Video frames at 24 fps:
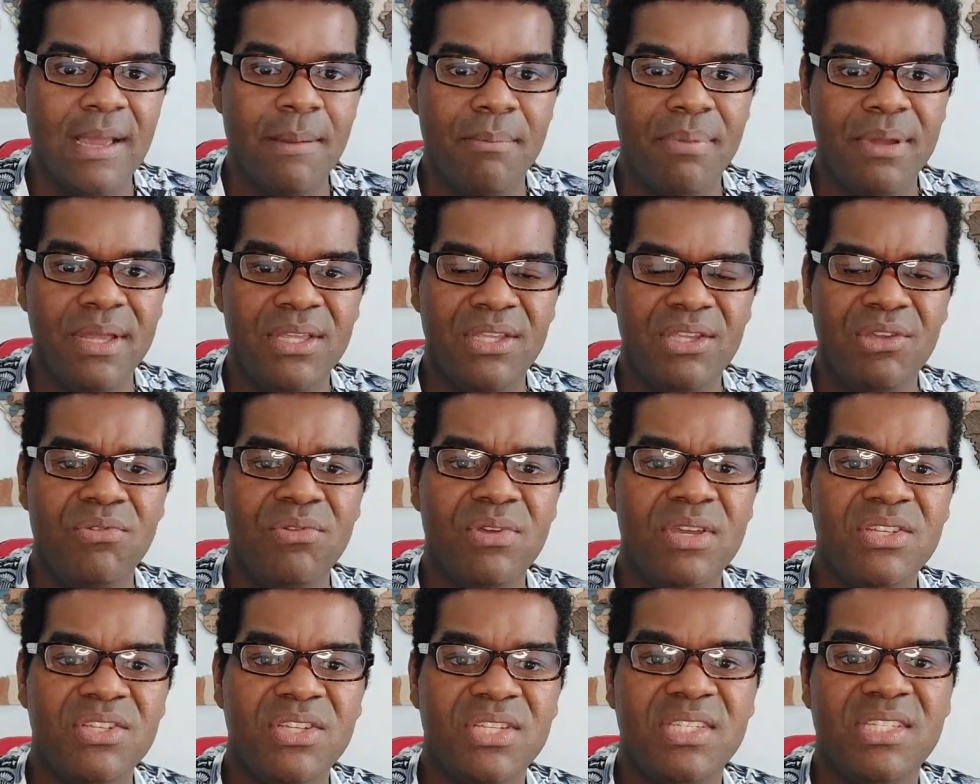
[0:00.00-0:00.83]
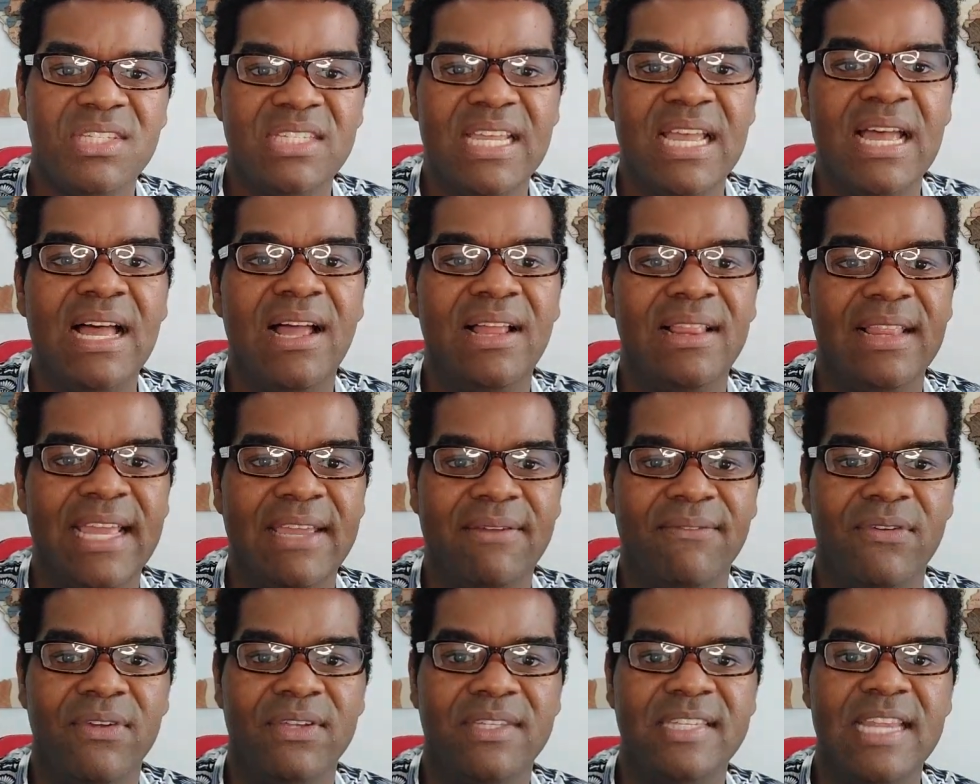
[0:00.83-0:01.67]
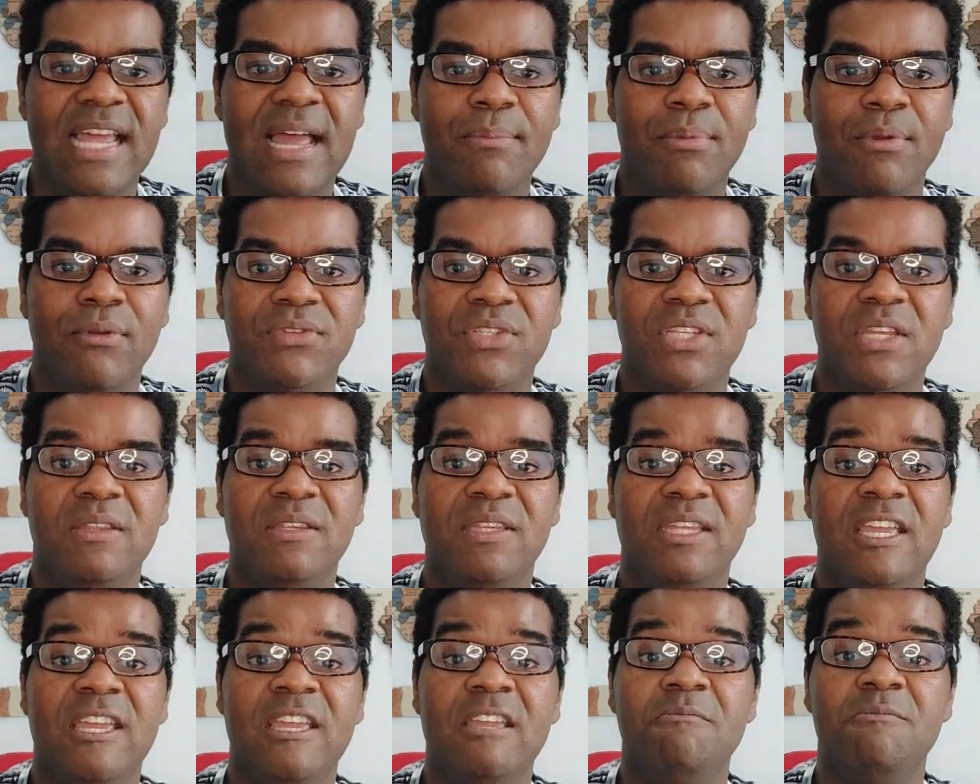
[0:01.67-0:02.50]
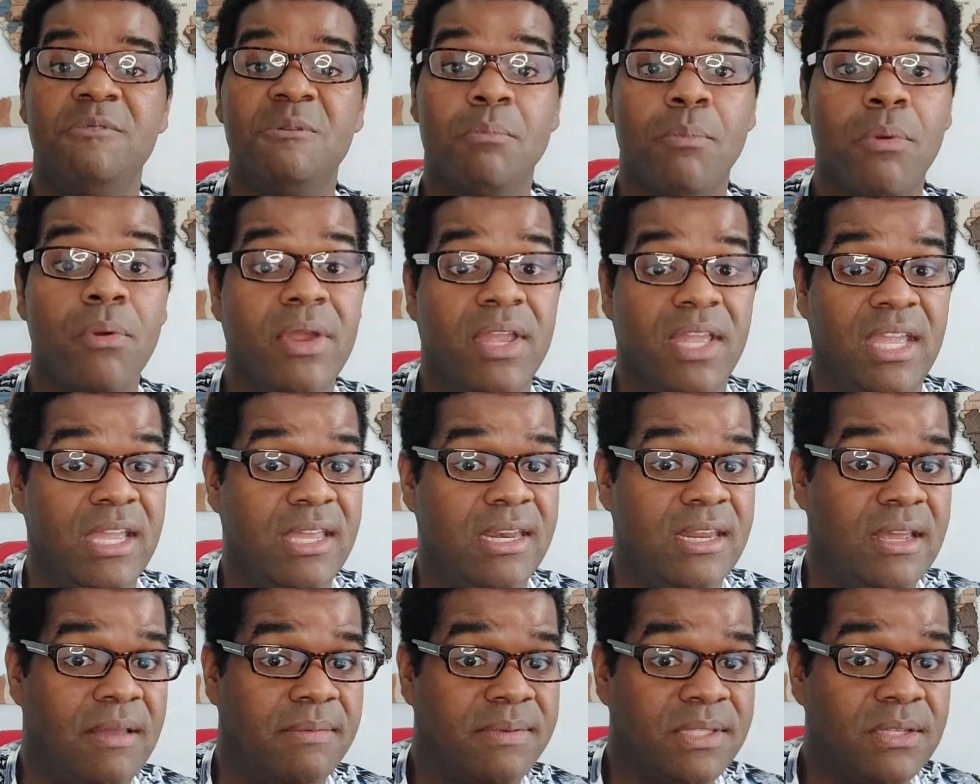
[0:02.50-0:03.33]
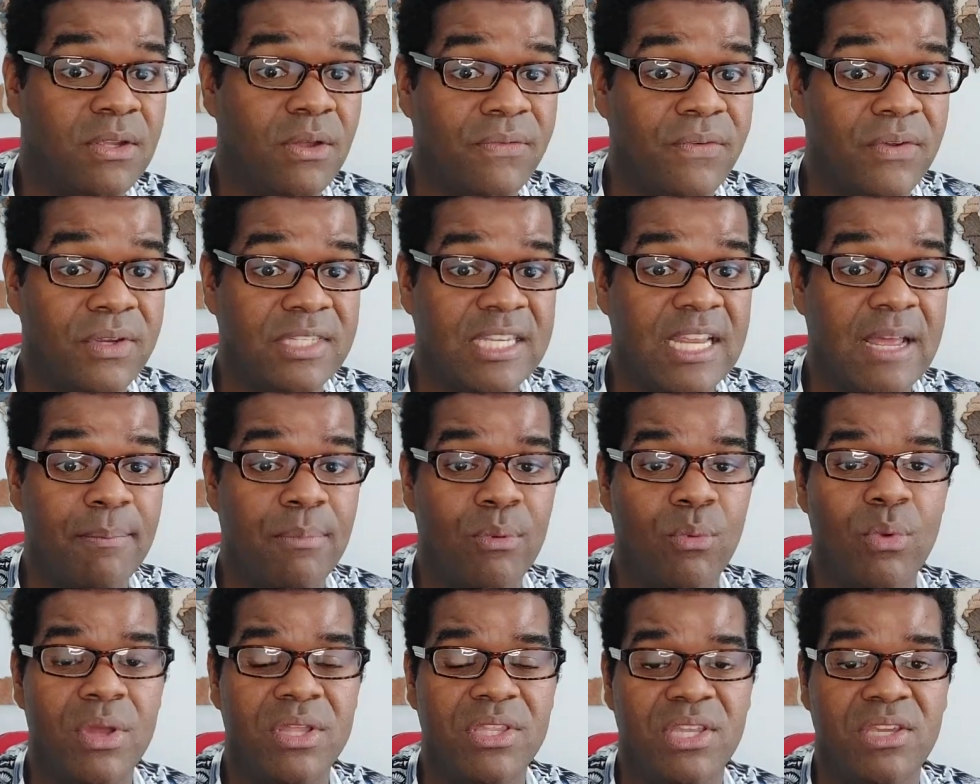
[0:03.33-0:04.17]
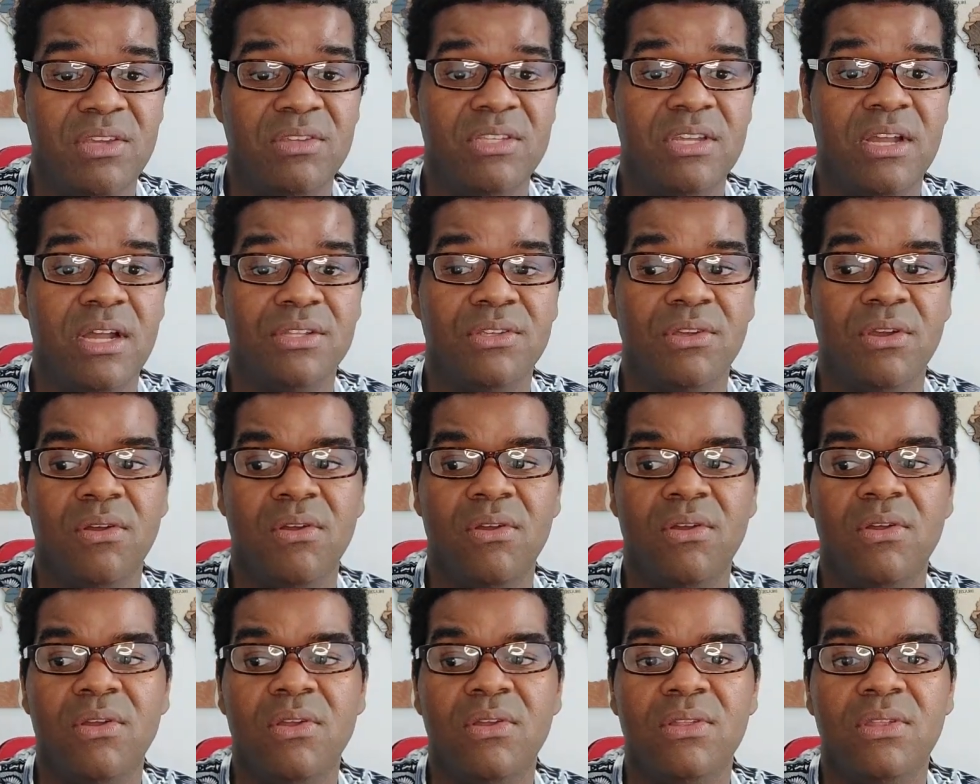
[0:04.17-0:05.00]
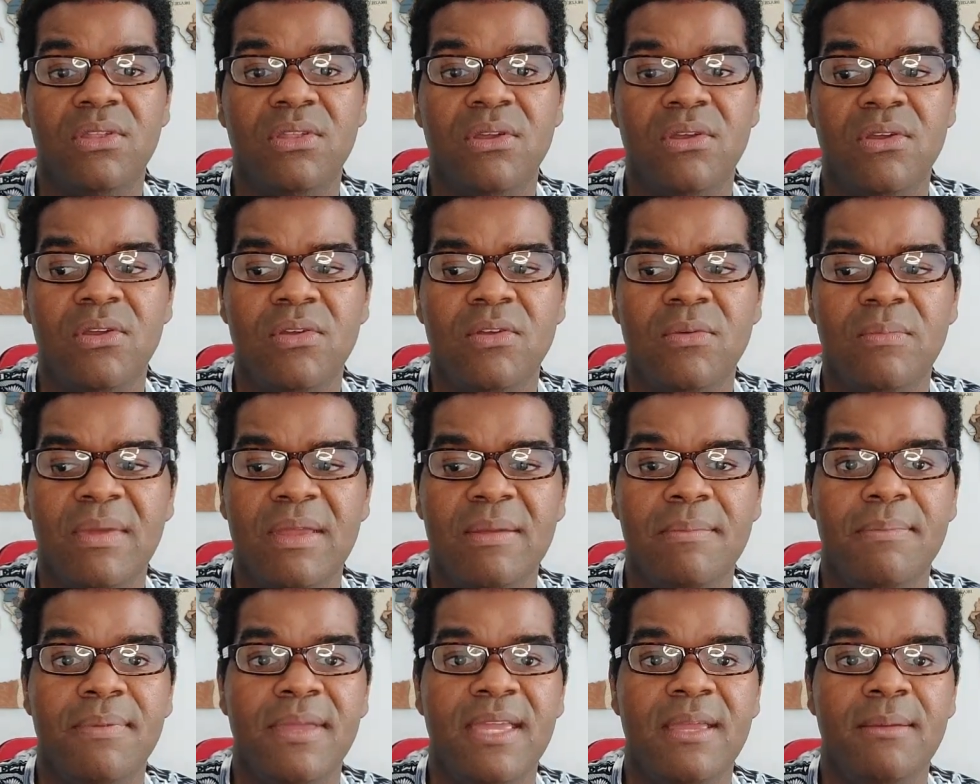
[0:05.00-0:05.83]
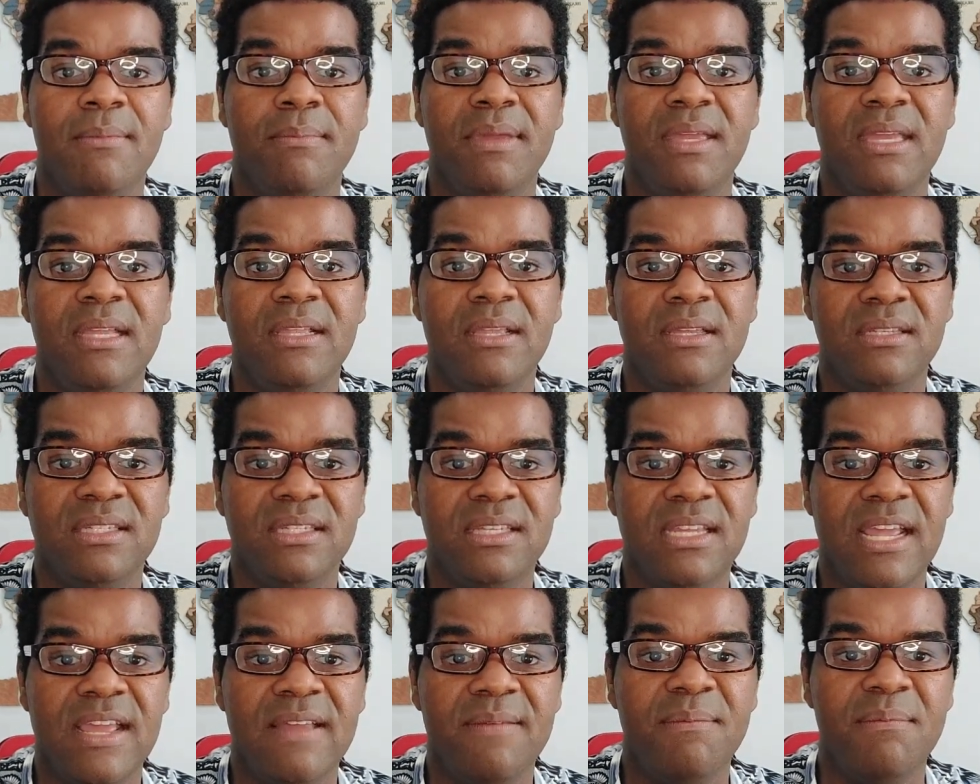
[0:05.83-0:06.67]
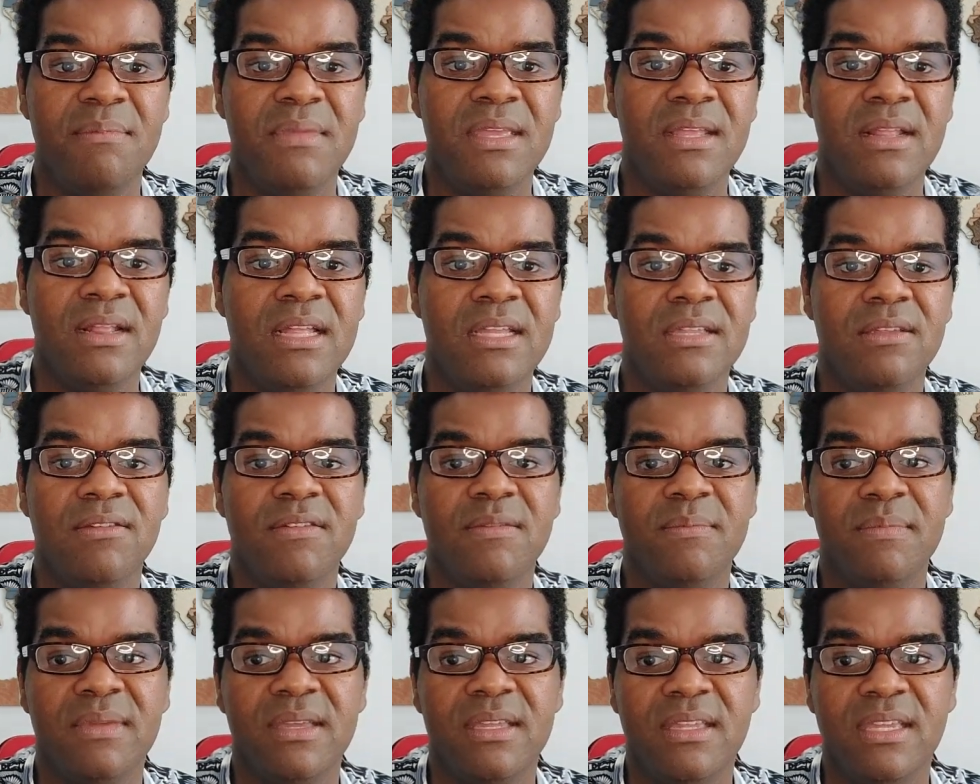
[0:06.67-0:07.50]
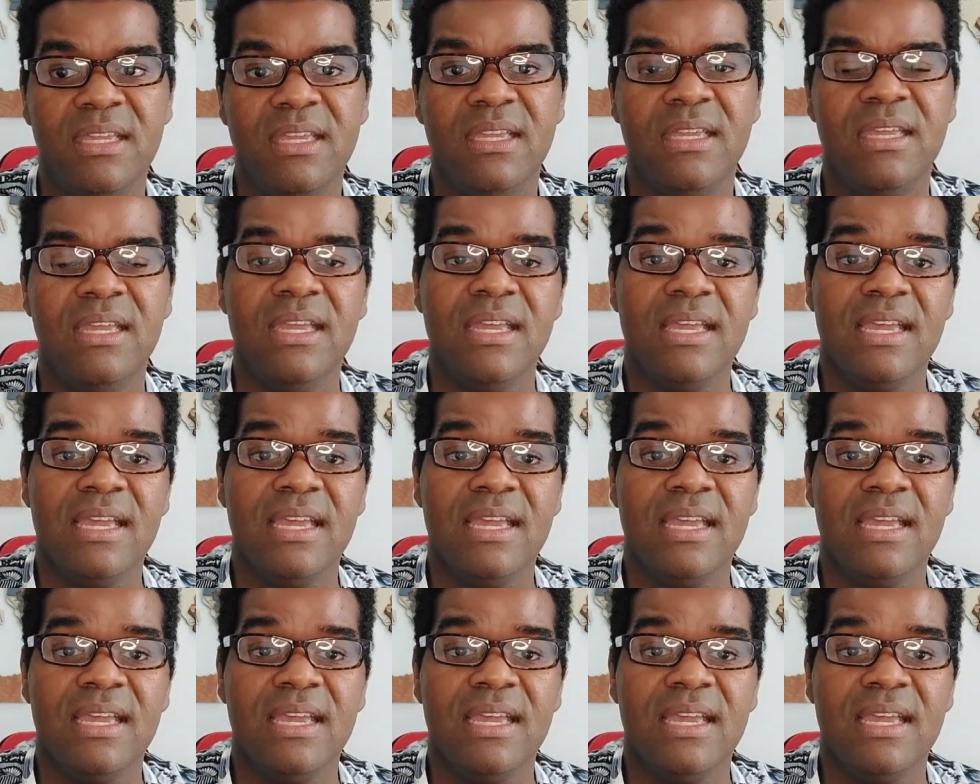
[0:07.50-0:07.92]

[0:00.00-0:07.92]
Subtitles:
But you could just tell, like, for example, if she keeps bringing it up. So, for example, one day you talk to, oh, no, my baby doesn't have milk, I don't have money.